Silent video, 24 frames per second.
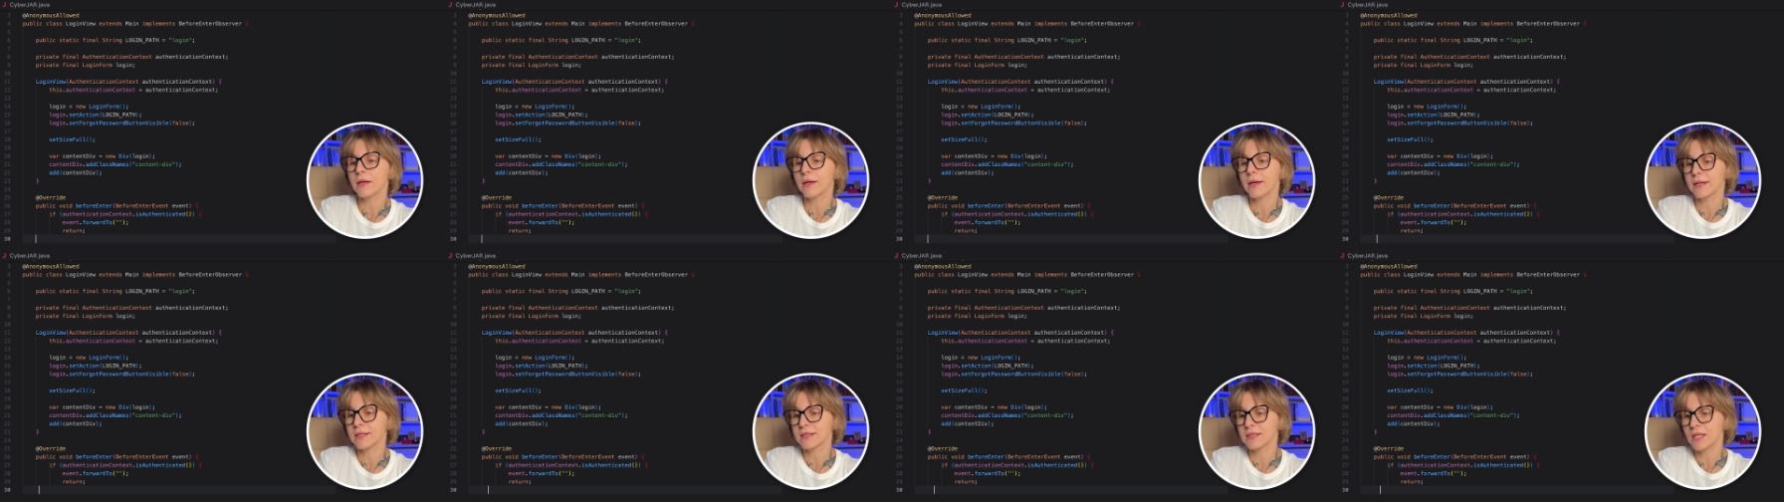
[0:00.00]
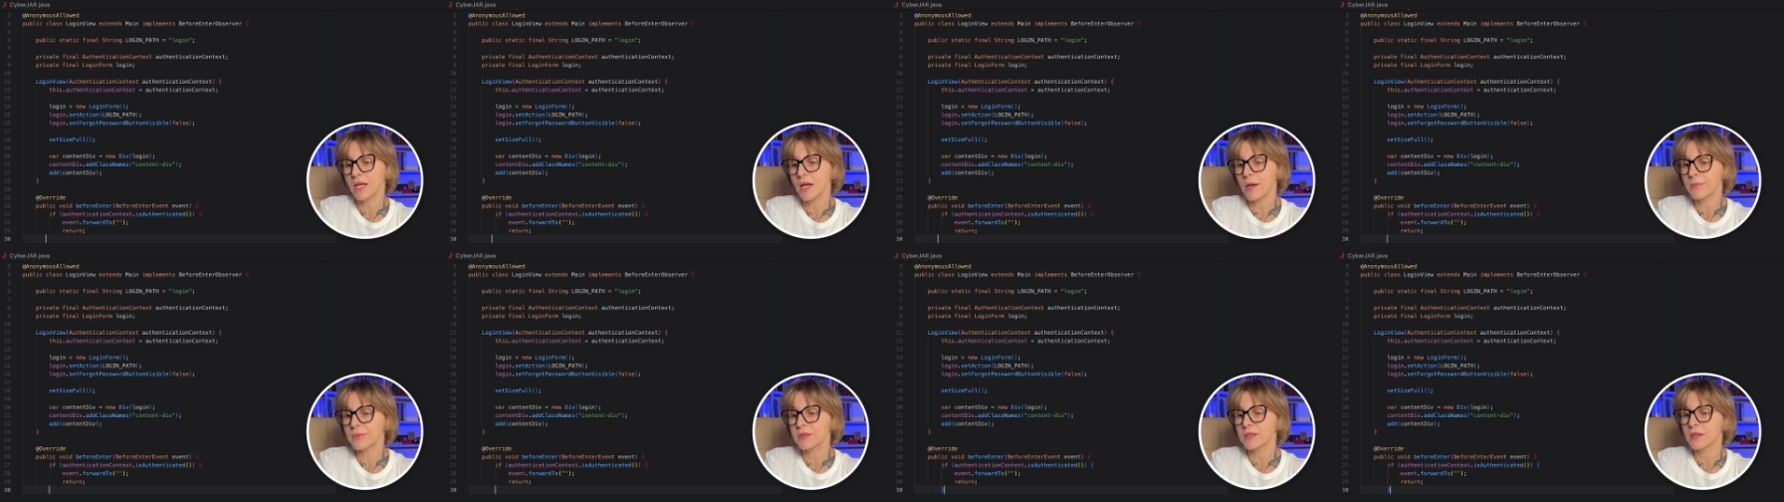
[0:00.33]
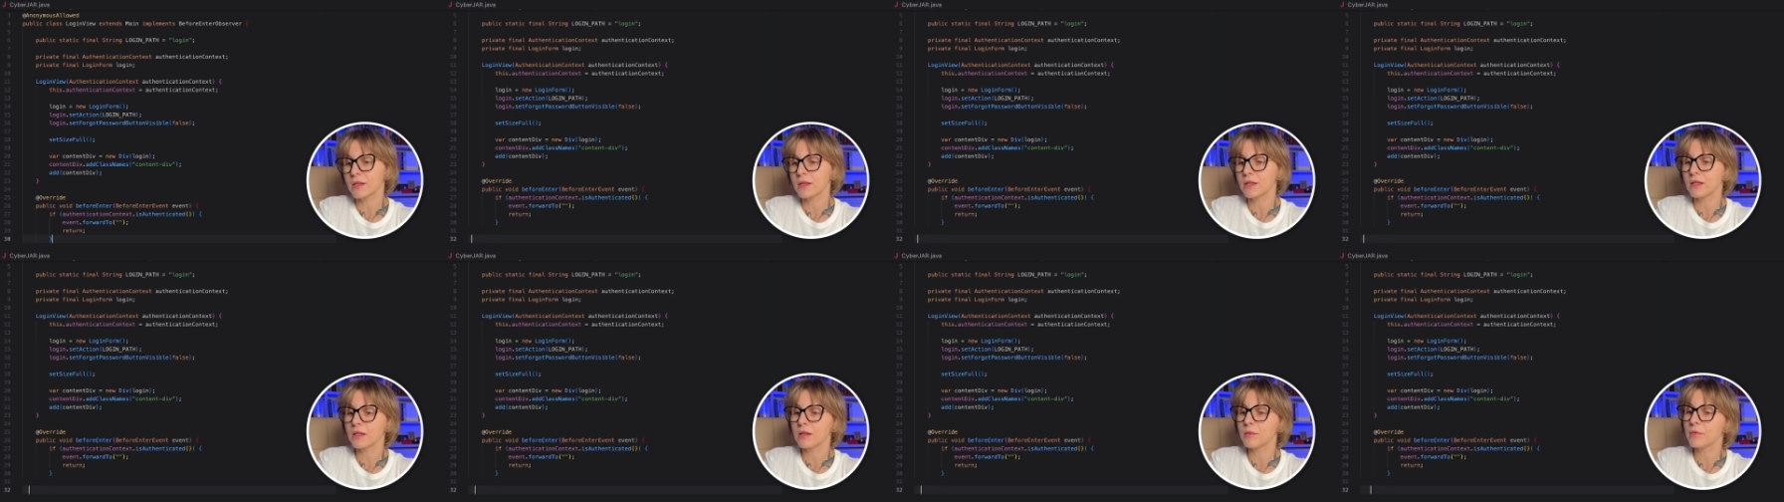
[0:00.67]
accepts
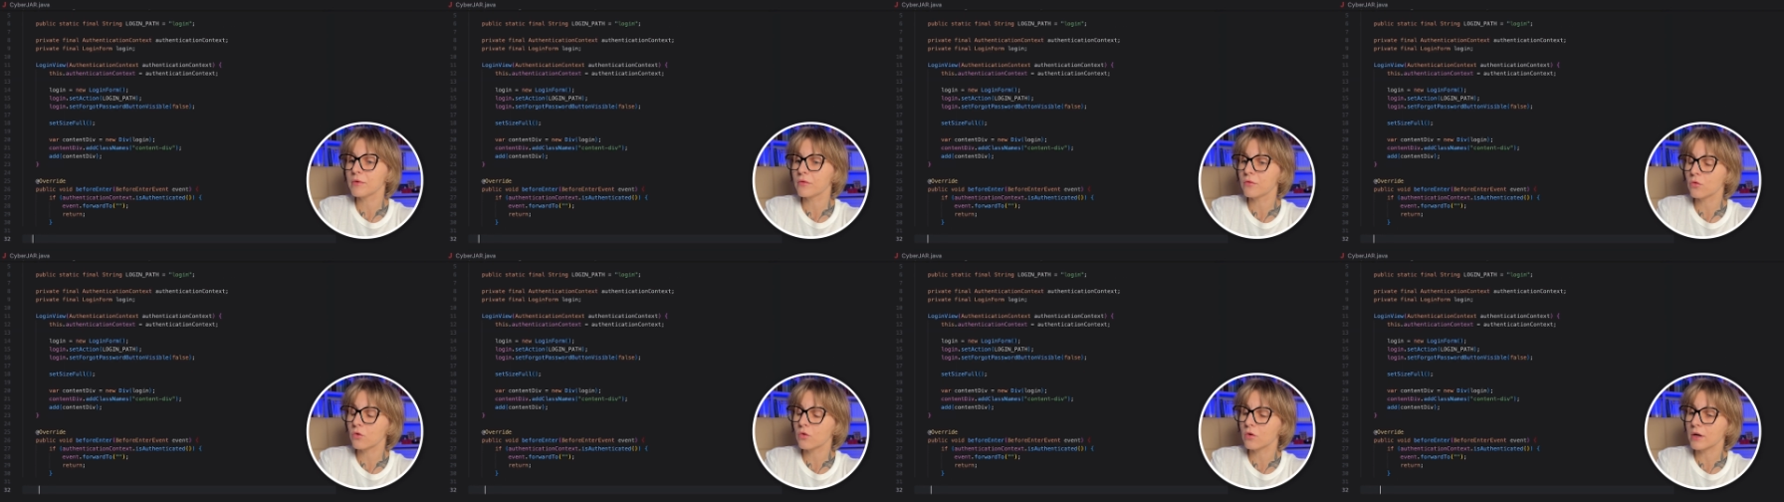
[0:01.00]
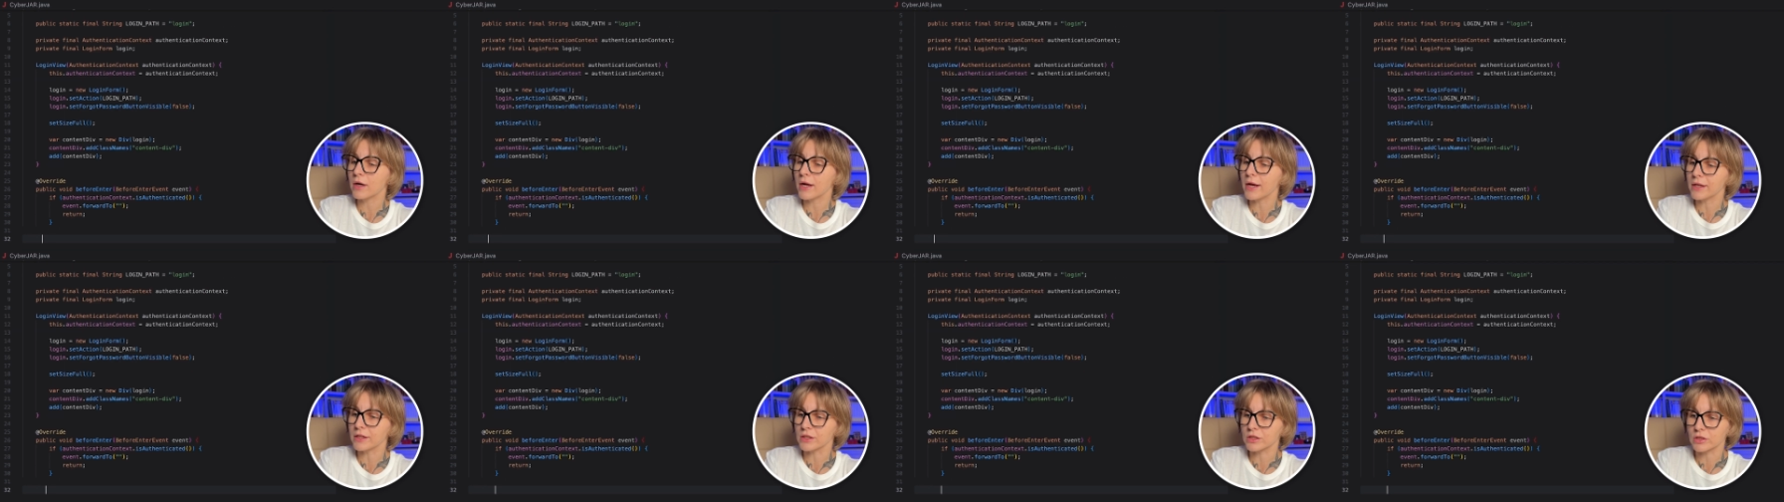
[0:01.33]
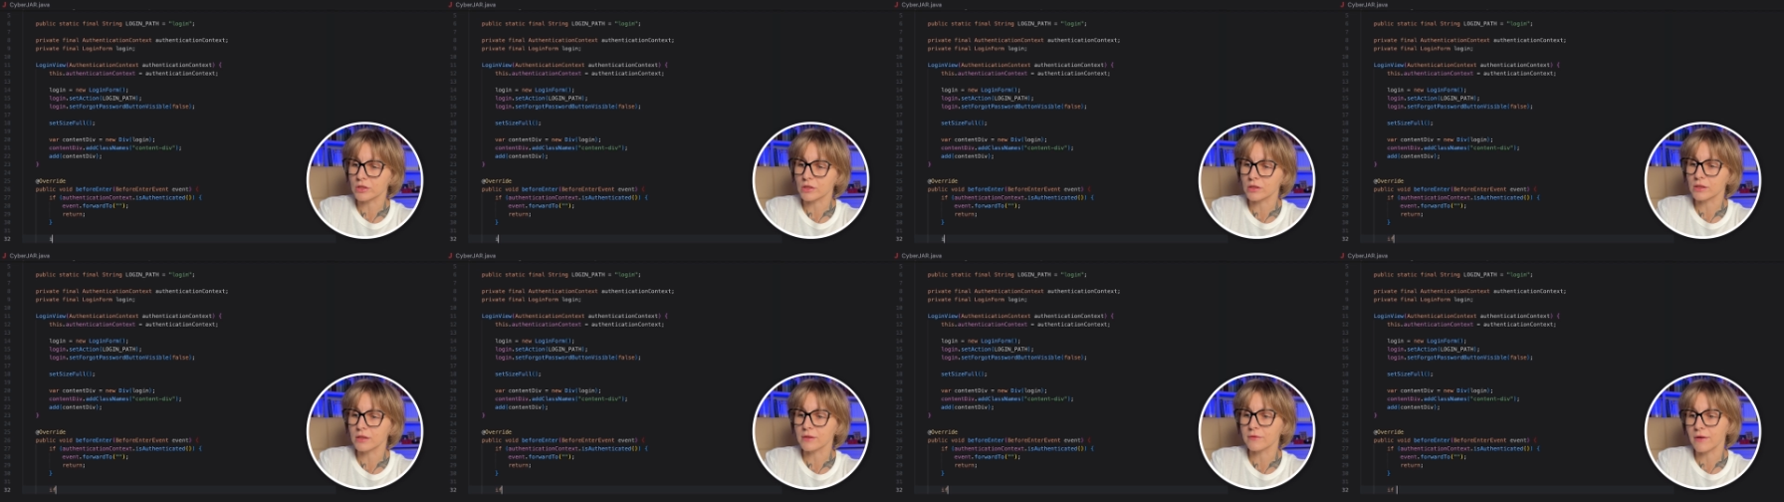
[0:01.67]
the before
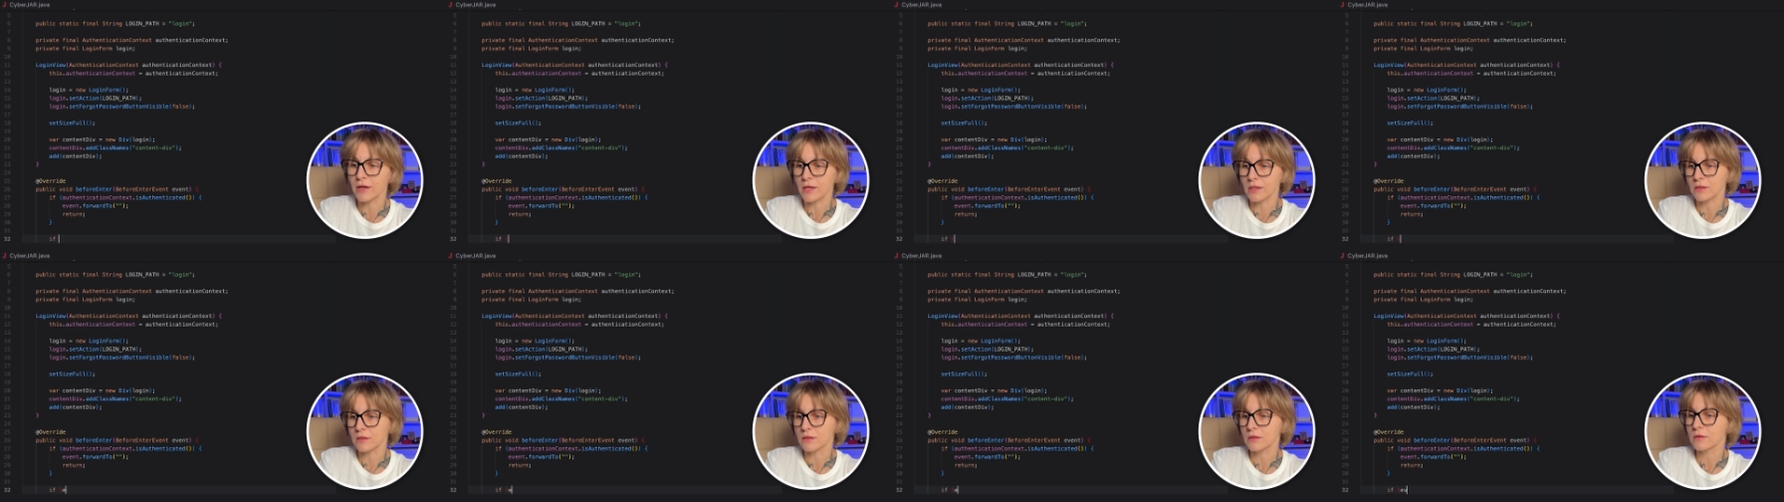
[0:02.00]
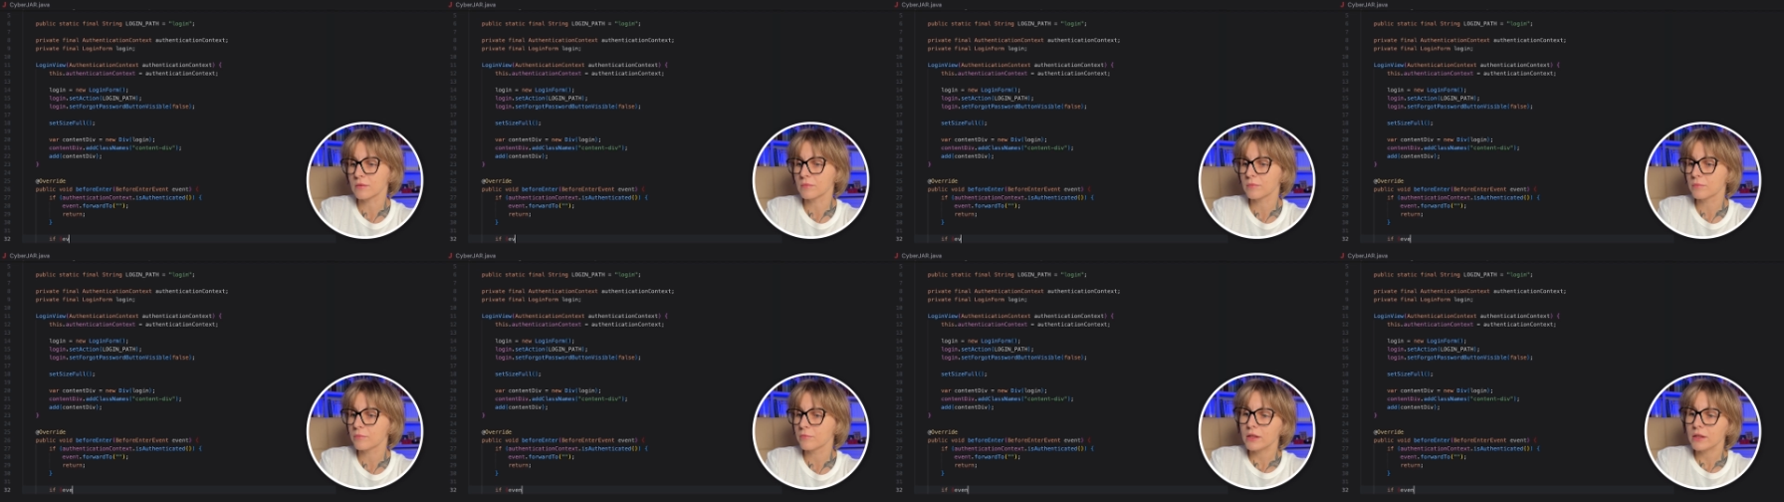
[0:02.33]
enter event.